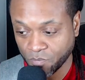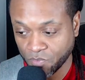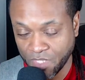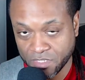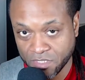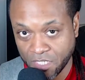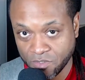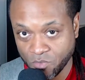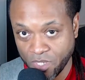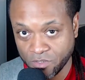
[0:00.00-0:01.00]
That's not the
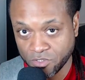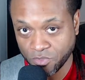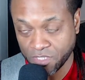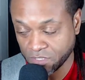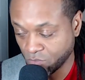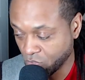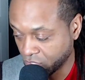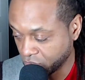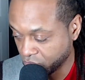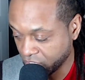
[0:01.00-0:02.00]
way you treat someone
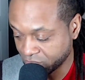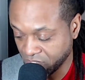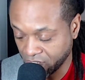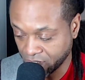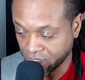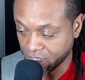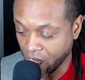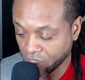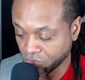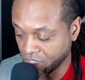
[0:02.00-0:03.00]
who has been
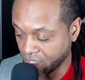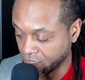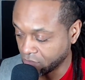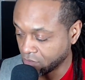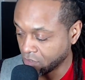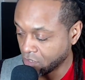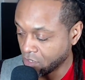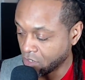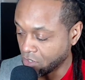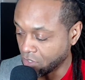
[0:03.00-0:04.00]
indoctrinated,
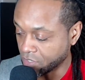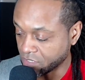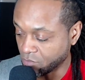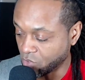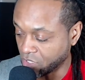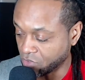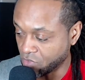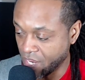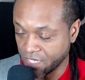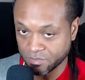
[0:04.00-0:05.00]
or someone who
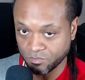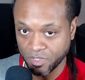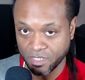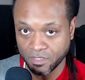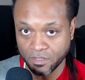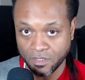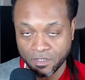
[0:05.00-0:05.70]
has been,